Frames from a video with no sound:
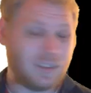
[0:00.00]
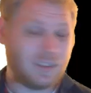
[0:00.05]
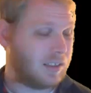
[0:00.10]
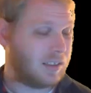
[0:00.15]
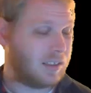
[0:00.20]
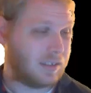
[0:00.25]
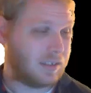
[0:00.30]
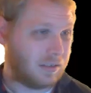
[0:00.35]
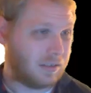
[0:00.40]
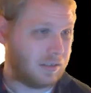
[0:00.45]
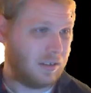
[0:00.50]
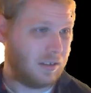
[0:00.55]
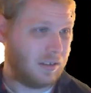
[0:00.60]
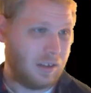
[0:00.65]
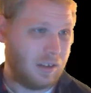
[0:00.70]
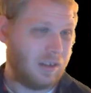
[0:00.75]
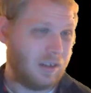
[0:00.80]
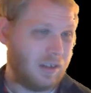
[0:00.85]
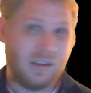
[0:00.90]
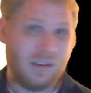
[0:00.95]
it doesn't
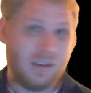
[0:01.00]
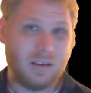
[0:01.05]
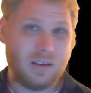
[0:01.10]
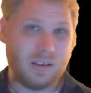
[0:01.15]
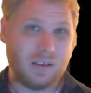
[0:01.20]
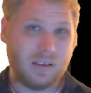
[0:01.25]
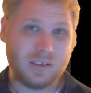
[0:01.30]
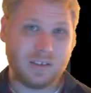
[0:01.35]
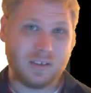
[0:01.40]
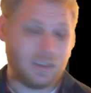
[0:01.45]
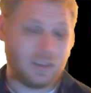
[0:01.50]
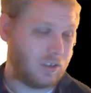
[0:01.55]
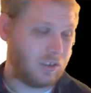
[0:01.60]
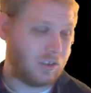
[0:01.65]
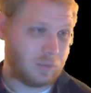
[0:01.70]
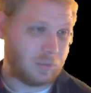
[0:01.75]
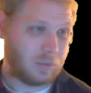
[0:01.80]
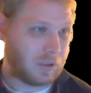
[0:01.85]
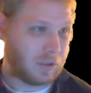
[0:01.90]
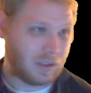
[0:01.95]
let you
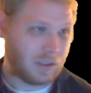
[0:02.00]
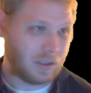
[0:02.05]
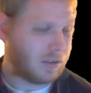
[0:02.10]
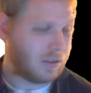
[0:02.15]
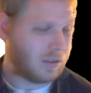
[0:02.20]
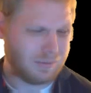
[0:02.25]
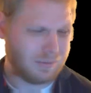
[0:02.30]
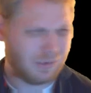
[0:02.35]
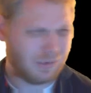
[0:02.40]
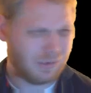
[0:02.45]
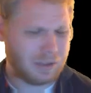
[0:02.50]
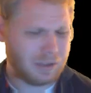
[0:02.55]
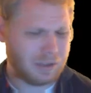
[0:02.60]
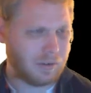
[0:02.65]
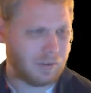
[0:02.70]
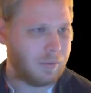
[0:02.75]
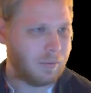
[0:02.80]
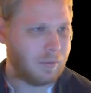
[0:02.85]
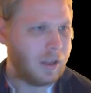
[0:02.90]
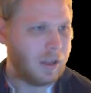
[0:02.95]
just press enter, whatever.